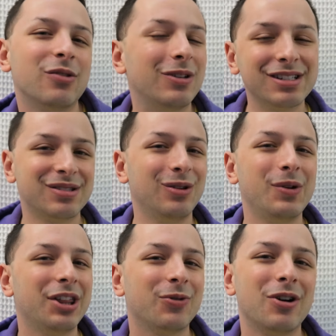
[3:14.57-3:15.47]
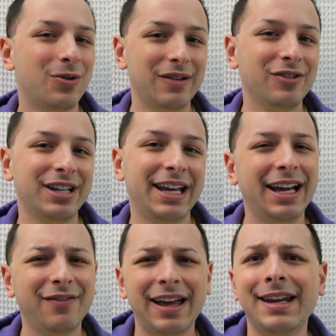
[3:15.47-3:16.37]
Like, what is Louis Theroux ever going to
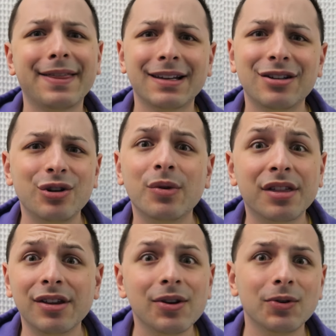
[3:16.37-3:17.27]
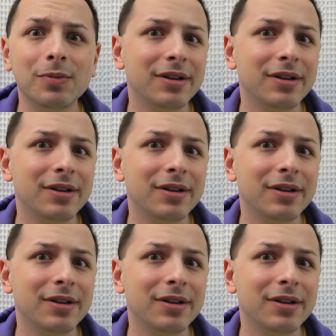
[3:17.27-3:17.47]
have anything to do with you?